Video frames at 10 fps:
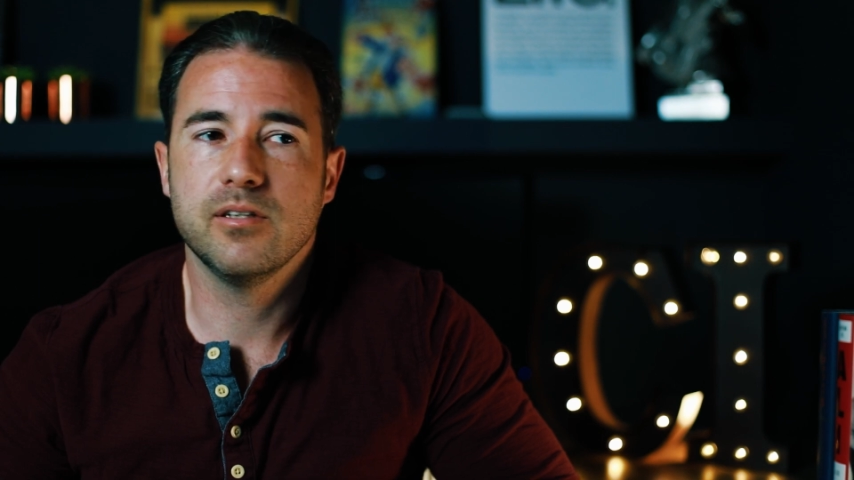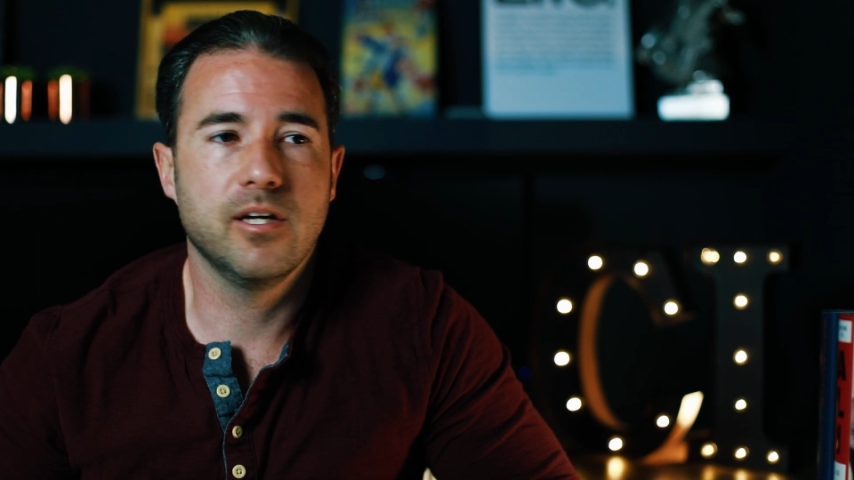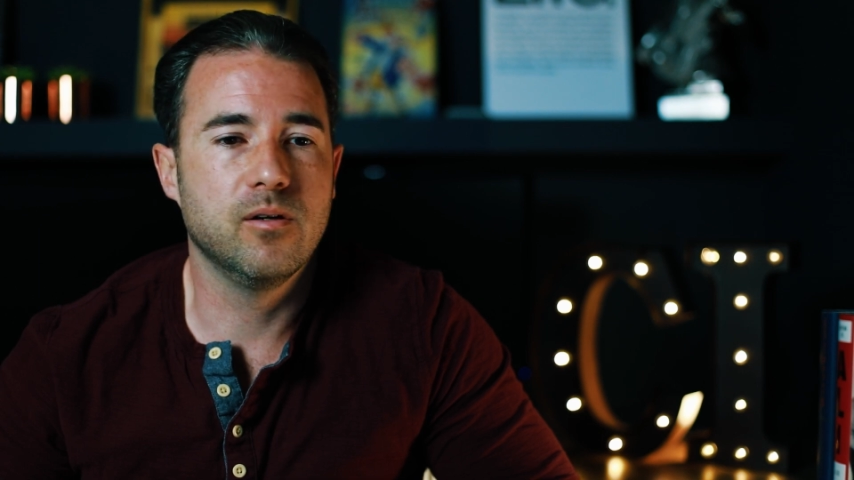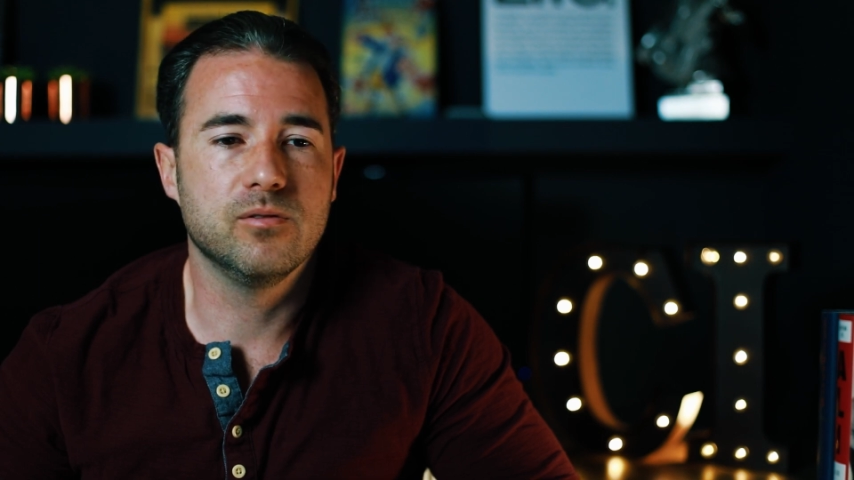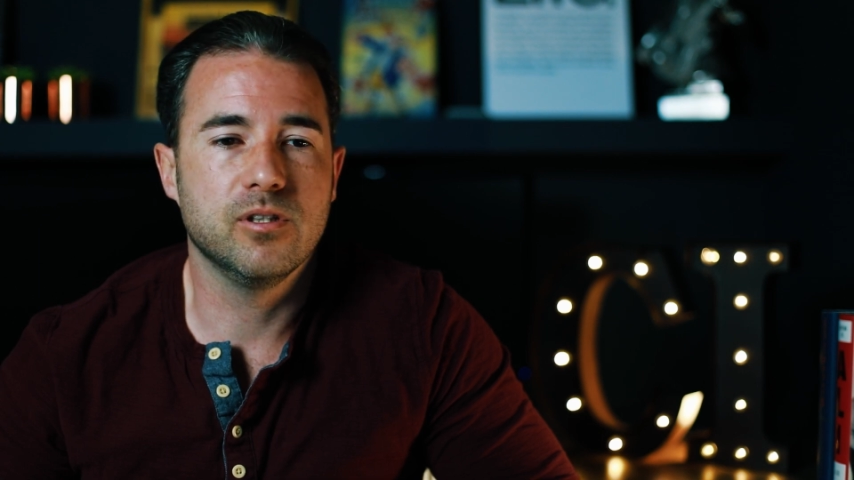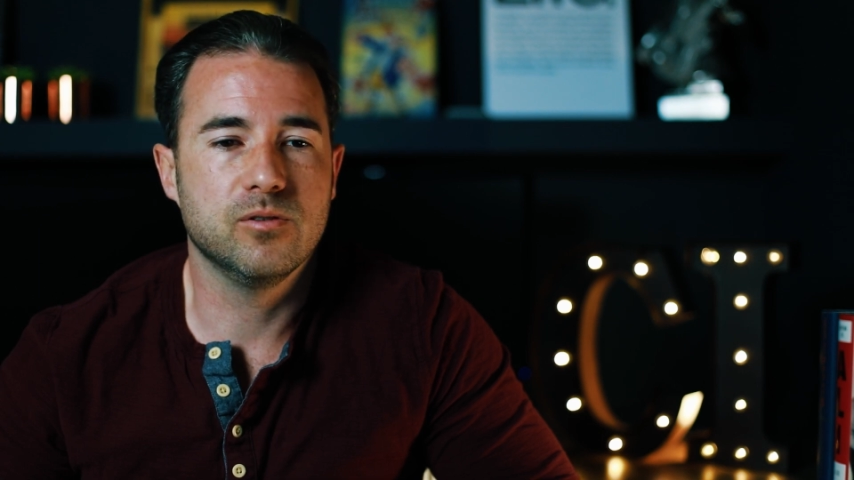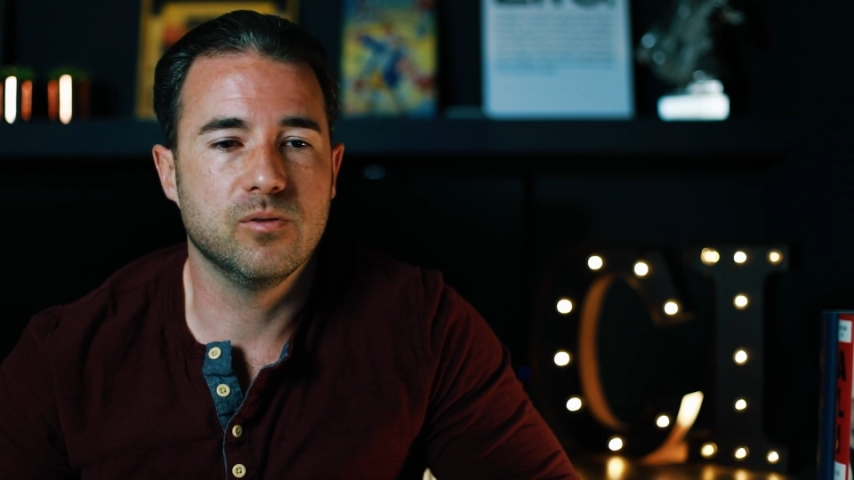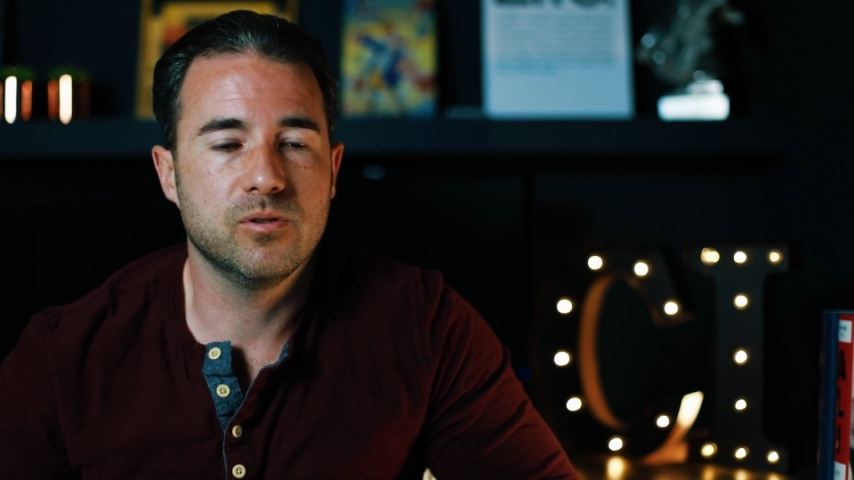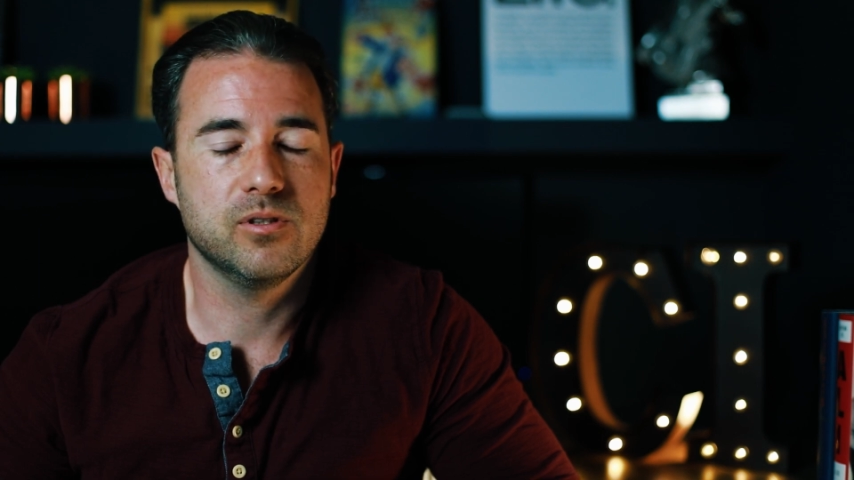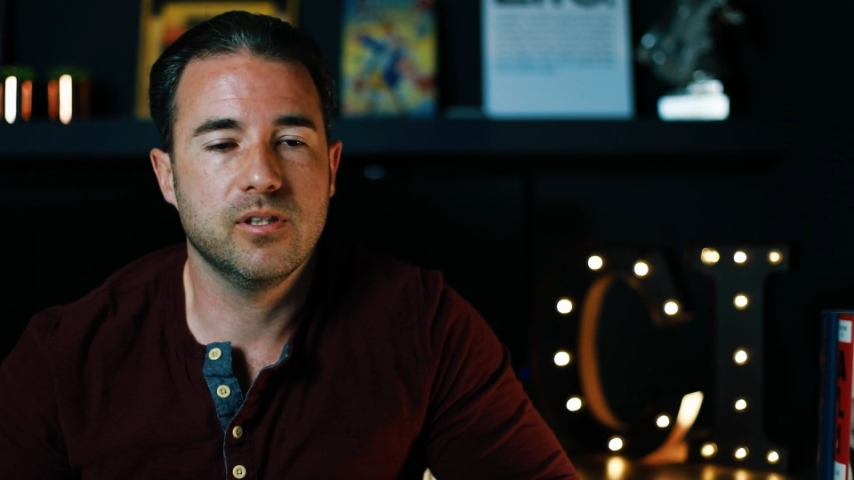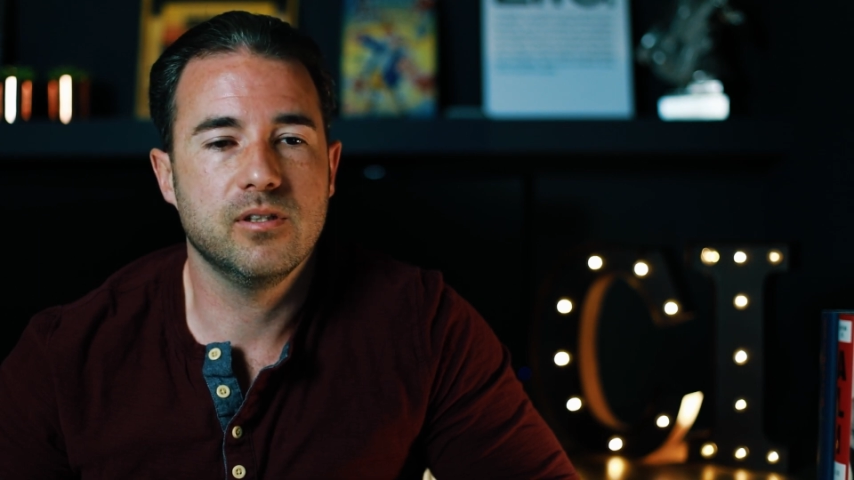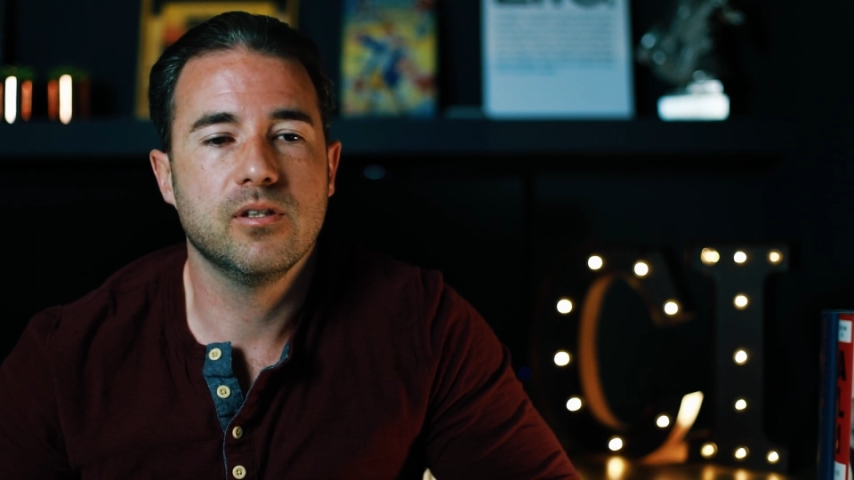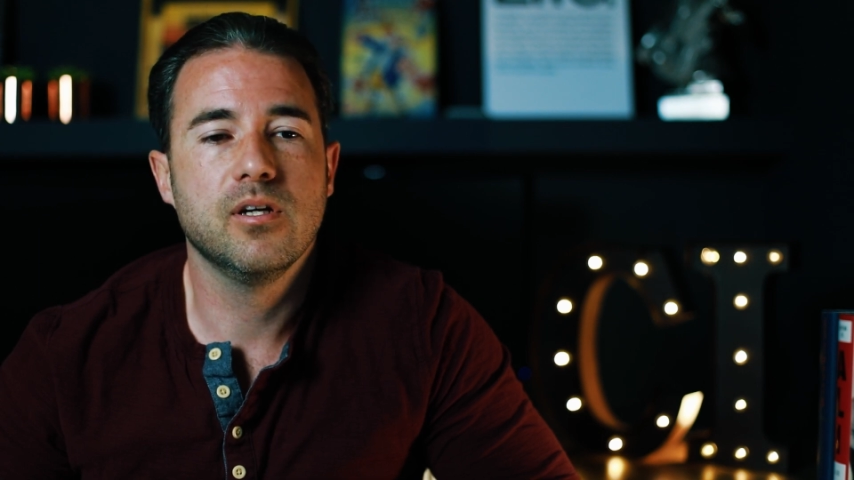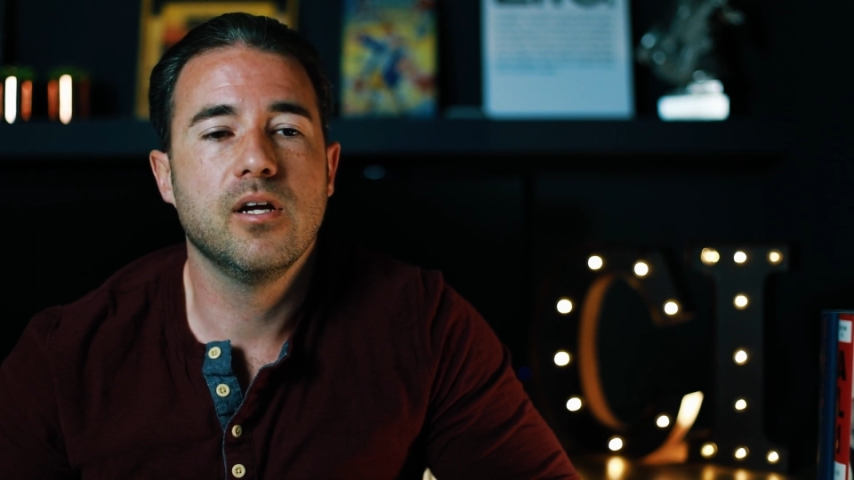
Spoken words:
He looked exhausted.